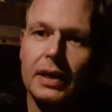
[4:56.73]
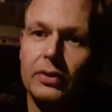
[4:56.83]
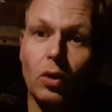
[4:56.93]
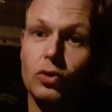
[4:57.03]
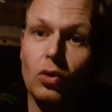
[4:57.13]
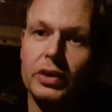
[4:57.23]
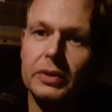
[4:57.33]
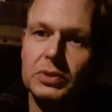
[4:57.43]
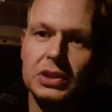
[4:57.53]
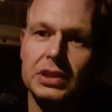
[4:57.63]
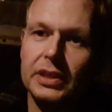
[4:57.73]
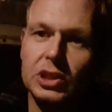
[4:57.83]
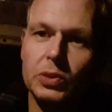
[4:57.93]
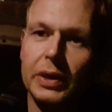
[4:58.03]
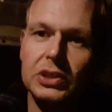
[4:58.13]
the Aurora was just like a
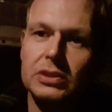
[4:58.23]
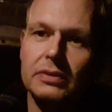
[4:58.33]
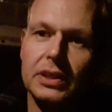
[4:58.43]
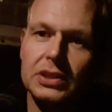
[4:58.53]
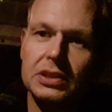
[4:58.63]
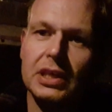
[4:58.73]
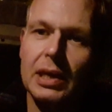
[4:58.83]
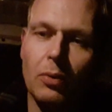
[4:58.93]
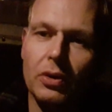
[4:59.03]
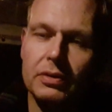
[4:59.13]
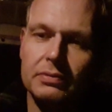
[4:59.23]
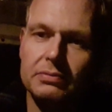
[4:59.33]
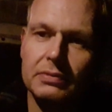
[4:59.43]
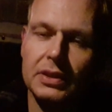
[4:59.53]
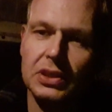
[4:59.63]
switch. It just came on
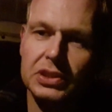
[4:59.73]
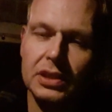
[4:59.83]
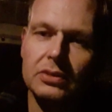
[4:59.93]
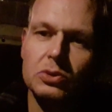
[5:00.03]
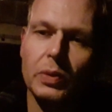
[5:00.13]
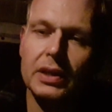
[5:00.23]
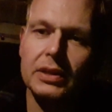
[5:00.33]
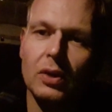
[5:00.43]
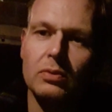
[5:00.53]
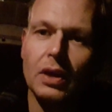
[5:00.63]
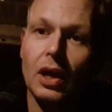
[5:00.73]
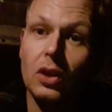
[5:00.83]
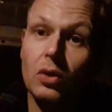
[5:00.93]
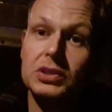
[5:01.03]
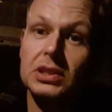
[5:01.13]
and the signals went down.
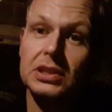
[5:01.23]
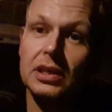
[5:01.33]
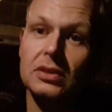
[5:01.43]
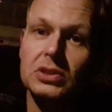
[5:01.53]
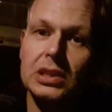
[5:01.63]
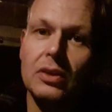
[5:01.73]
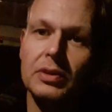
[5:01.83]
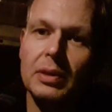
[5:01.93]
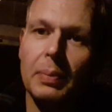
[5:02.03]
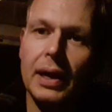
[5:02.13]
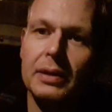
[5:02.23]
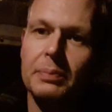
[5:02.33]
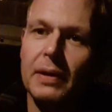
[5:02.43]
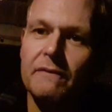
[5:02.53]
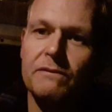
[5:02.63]
Lots of signals still on the band,
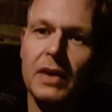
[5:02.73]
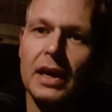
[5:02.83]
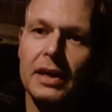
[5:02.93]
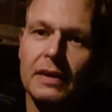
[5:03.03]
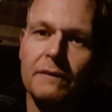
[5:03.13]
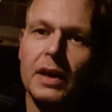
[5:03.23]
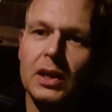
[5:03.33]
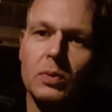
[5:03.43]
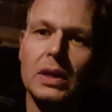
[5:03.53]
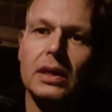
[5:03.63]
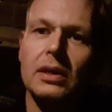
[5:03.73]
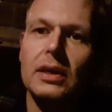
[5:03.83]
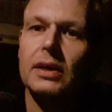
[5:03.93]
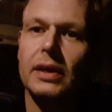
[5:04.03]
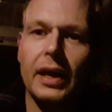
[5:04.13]
but very, very weak.
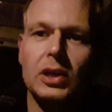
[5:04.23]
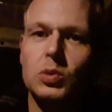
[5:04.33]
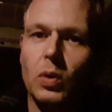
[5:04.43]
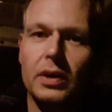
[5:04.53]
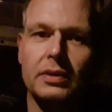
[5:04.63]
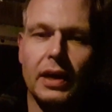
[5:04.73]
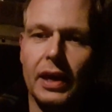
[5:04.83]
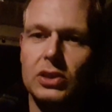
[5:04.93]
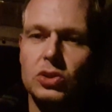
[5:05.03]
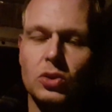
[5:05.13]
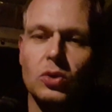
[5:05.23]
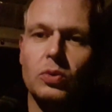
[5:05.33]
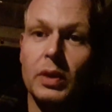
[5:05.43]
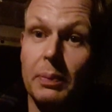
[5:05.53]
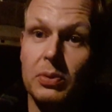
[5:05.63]
S1, S2
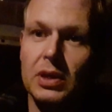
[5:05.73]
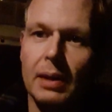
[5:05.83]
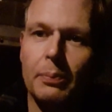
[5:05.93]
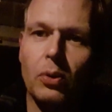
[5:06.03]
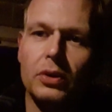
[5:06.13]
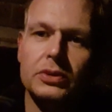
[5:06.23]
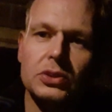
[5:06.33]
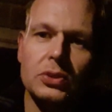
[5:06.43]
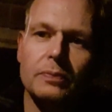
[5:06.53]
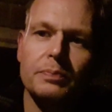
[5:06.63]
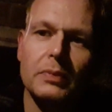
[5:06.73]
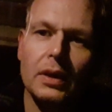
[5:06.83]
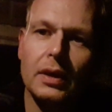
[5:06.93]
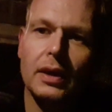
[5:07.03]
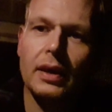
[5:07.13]
with the preamp on. So,
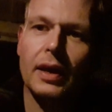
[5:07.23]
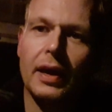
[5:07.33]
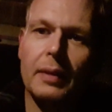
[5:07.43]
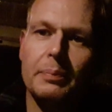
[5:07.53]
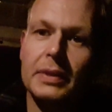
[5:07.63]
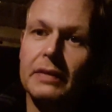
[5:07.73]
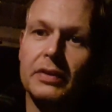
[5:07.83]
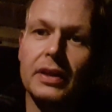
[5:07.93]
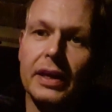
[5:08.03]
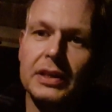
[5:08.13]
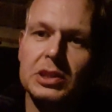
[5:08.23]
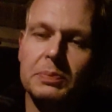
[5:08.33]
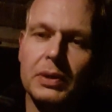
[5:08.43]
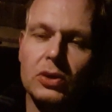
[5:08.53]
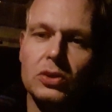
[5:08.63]
nevertheless, it's
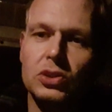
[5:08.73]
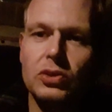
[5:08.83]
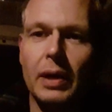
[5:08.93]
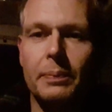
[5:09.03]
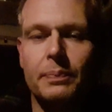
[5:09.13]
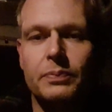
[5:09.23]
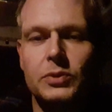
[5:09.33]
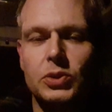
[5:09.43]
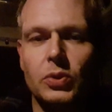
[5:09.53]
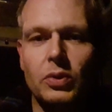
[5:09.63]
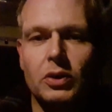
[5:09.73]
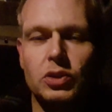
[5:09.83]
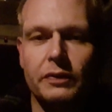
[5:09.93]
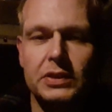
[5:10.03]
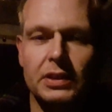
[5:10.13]
been a good trip. So it's
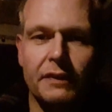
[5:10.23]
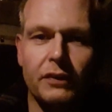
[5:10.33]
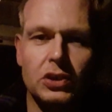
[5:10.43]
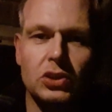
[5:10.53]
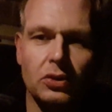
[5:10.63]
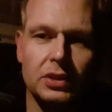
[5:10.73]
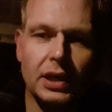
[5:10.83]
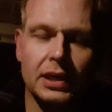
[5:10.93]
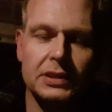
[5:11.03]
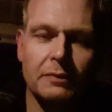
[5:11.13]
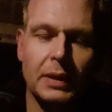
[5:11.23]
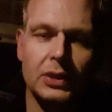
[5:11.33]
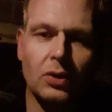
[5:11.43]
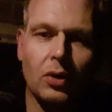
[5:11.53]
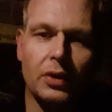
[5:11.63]
obviously the first contacts I've made
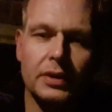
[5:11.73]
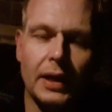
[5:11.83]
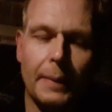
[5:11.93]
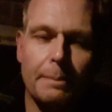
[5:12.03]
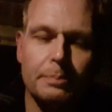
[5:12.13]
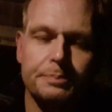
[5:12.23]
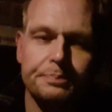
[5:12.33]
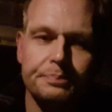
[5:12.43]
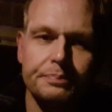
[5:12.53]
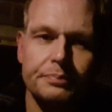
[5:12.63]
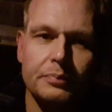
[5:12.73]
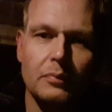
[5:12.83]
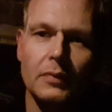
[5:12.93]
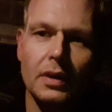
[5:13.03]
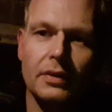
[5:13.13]
on
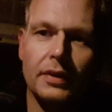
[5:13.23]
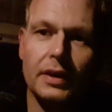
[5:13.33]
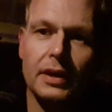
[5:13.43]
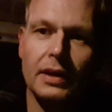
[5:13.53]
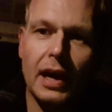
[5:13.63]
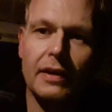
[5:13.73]
the